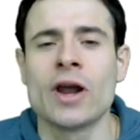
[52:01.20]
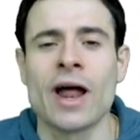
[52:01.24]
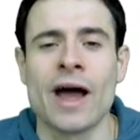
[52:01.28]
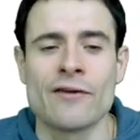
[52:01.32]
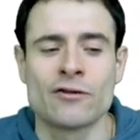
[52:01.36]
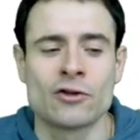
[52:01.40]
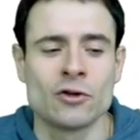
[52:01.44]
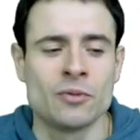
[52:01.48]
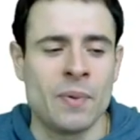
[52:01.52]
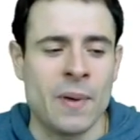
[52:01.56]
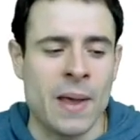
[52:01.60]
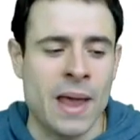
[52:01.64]
have
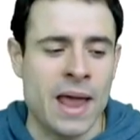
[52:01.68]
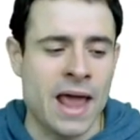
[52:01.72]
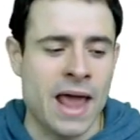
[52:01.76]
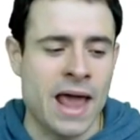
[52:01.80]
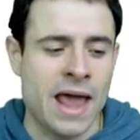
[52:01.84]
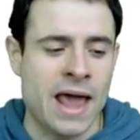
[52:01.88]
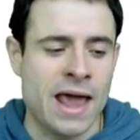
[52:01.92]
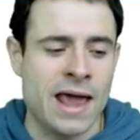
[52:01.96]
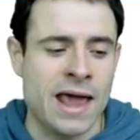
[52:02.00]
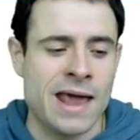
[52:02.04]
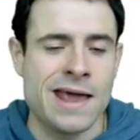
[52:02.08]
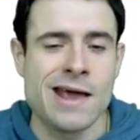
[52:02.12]
to pay
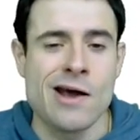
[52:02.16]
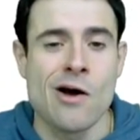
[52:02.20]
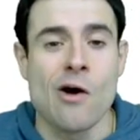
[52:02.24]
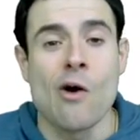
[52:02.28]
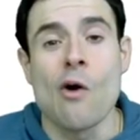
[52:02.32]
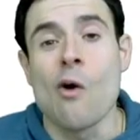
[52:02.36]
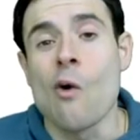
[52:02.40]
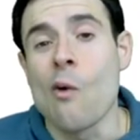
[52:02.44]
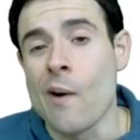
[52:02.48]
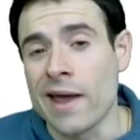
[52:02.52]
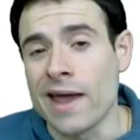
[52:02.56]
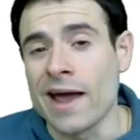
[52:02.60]
a
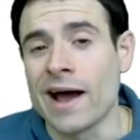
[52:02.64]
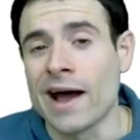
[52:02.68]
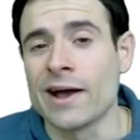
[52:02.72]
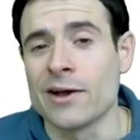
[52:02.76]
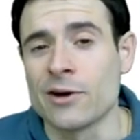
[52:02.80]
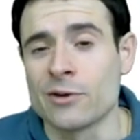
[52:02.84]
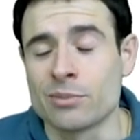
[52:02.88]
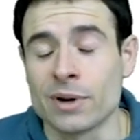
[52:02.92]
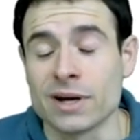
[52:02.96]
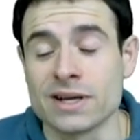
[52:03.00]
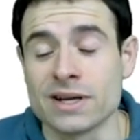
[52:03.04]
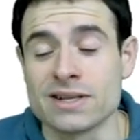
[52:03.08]
way higher
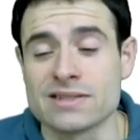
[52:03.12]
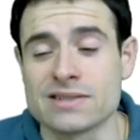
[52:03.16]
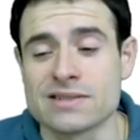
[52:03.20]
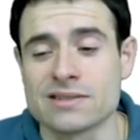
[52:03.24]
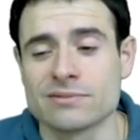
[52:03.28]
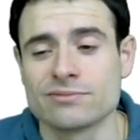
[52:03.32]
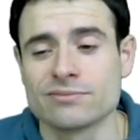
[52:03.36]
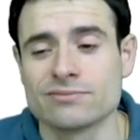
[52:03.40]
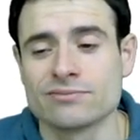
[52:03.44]
price.